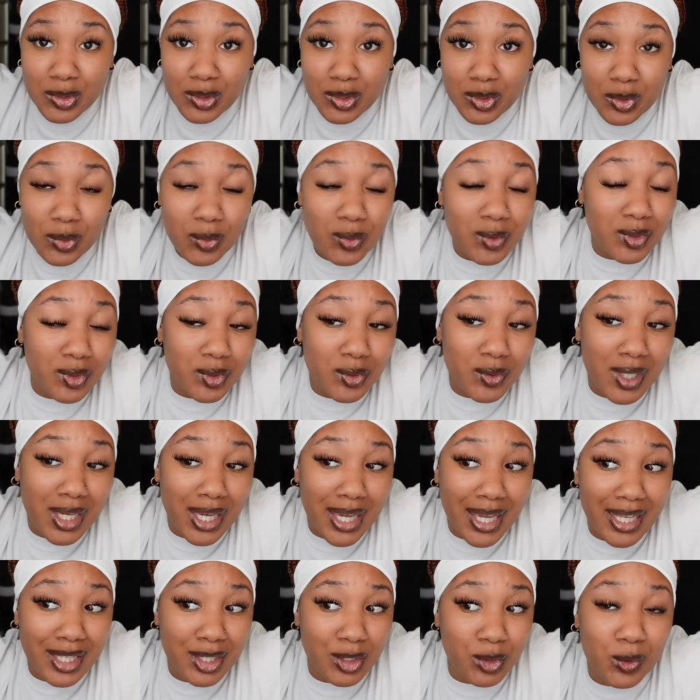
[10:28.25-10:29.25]
You
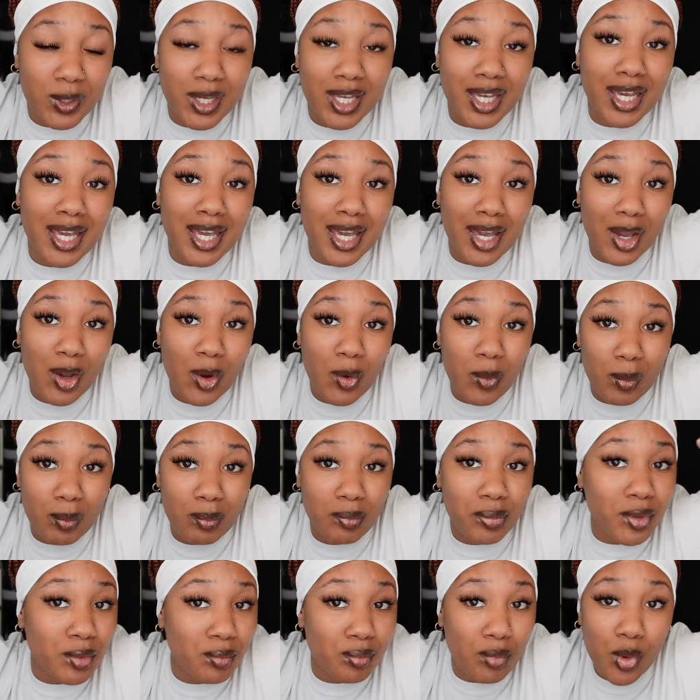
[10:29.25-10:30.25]
can't help
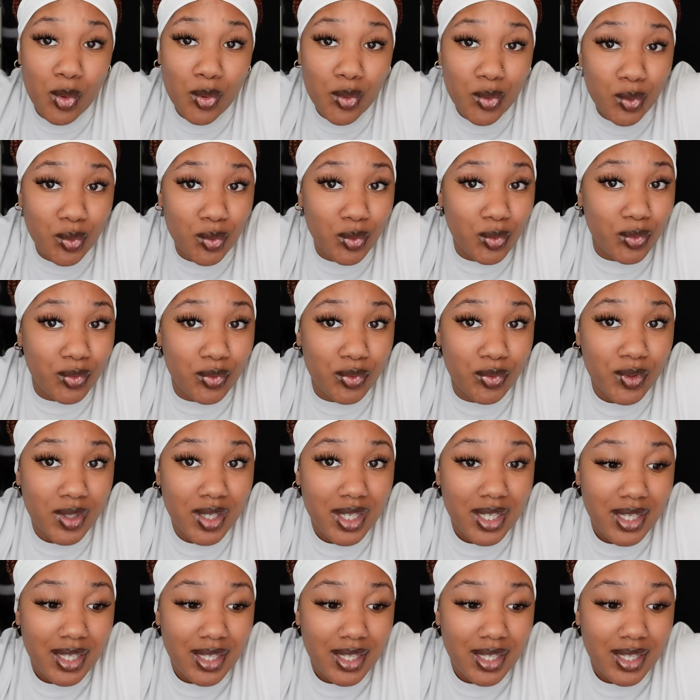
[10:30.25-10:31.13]
but move.